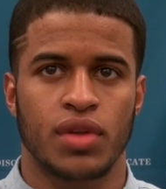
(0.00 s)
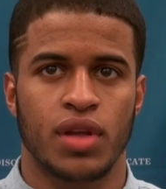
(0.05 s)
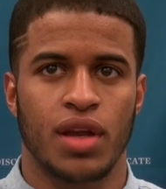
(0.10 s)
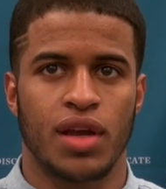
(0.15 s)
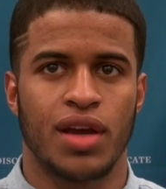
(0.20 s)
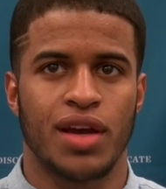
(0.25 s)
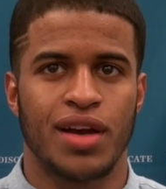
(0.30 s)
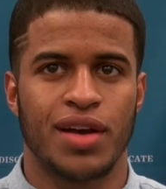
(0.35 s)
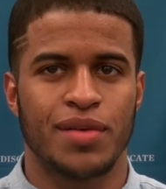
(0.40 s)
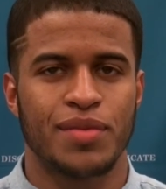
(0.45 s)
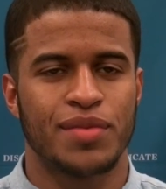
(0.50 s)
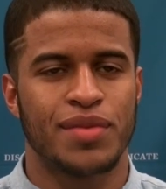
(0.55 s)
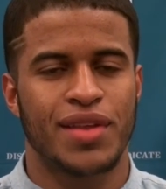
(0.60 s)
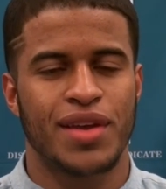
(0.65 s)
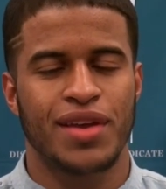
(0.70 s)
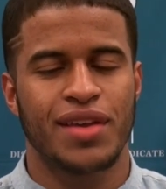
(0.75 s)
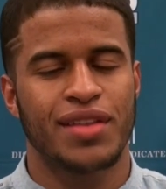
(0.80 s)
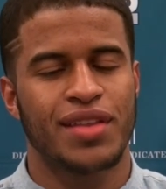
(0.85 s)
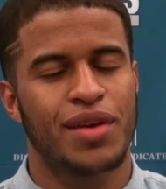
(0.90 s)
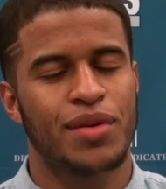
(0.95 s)

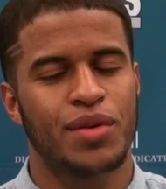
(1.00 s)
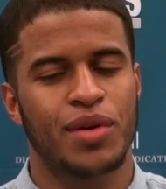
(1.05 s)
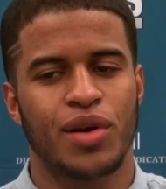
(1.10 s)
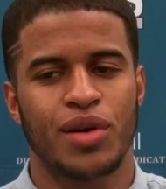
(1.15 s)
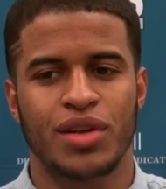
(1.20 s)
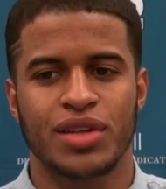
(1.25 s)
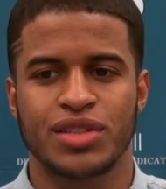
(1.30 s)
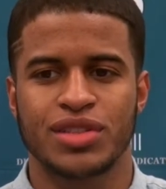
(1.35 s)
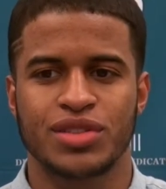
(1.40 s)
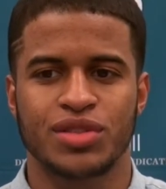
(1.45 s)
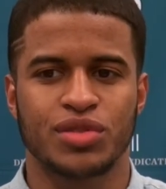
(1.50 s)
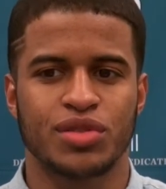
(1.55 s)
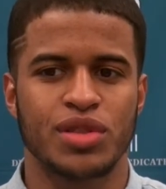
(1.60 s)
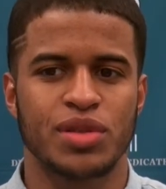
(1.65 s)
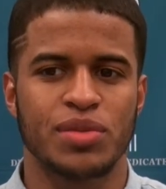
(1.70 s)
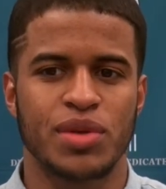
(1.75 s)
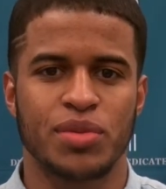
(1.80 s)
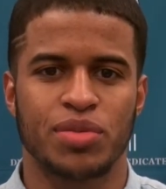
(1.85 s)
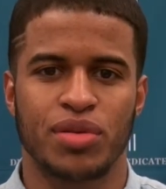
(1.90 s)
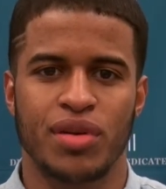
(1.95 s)
They were all
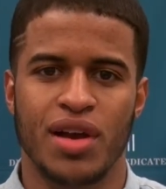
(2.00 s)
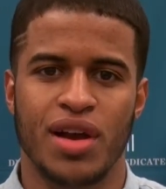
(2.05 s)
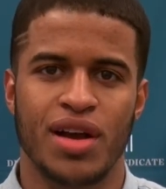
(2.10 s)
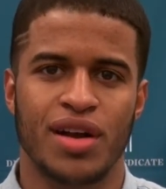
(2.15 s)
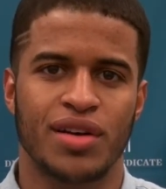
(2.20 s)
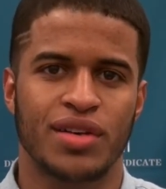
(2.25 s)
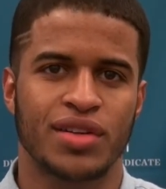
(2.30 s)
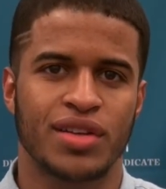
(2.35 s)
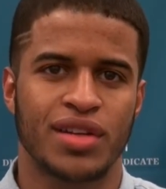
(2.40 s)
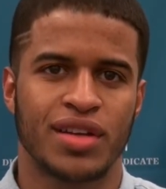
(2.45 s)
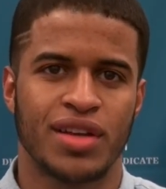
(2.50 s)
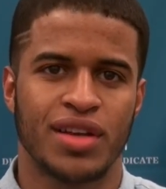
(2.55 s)
extremely proud,